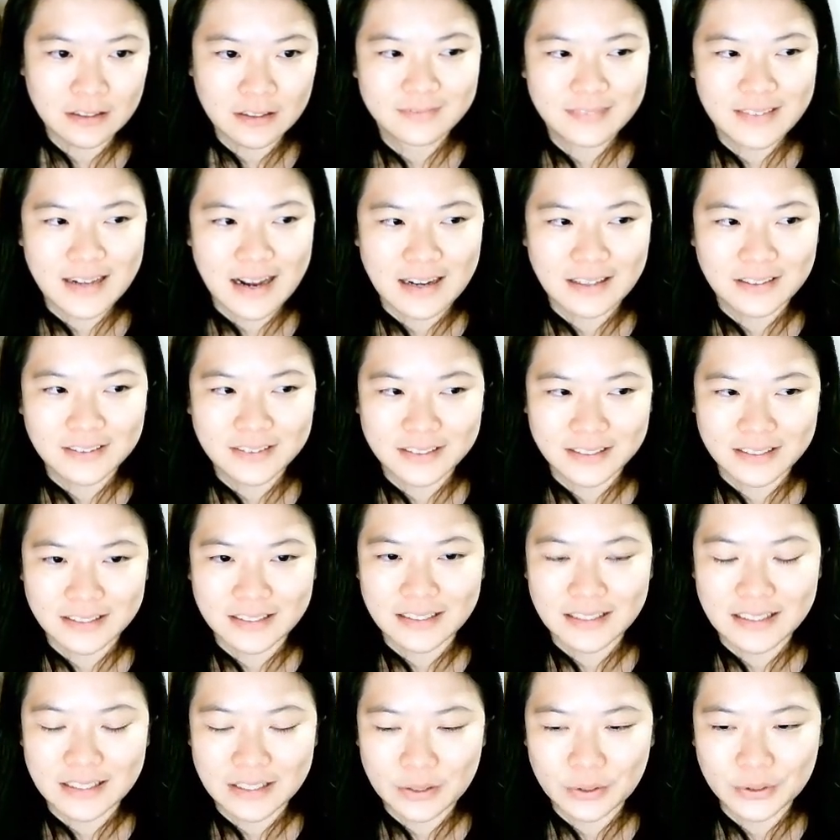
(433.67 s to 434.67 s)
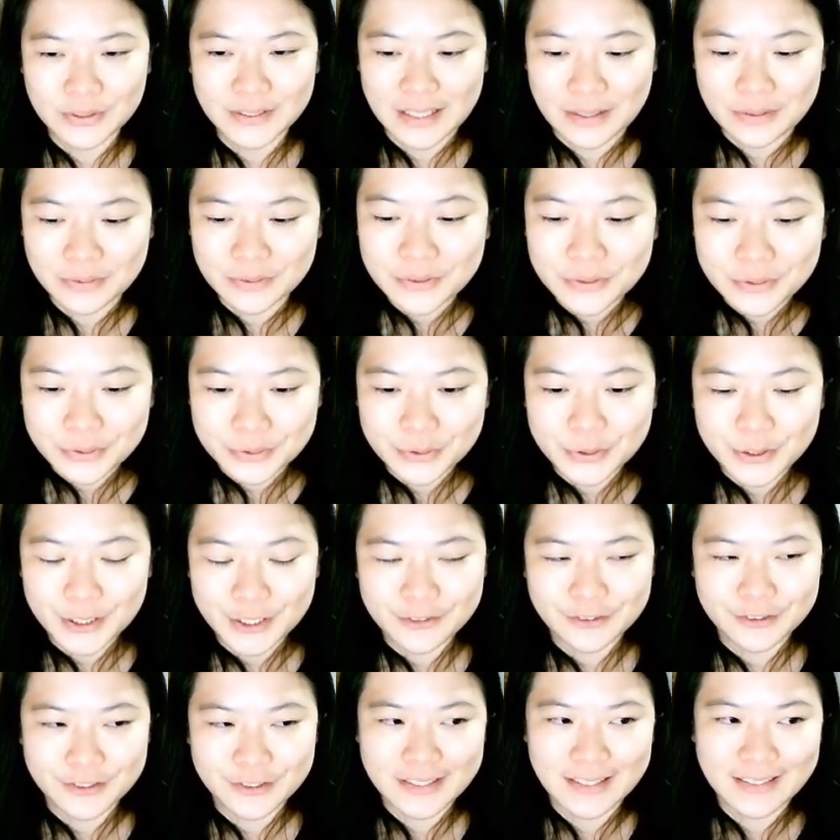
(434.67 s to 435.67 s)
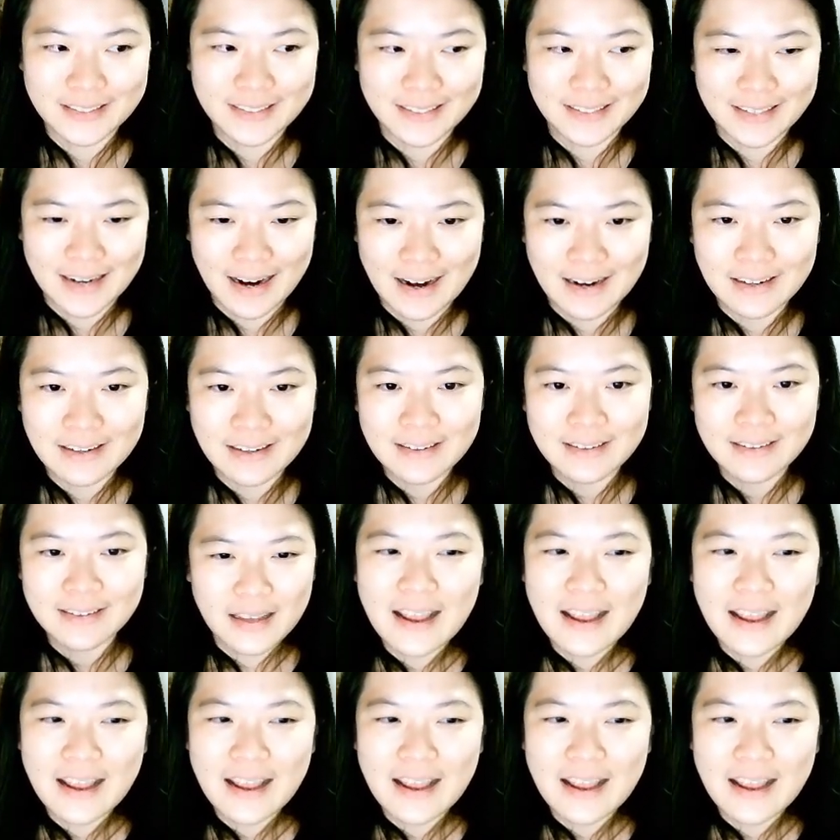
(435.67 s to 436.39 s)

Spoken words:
Yeah, see, it goes down 2 if you return the 9.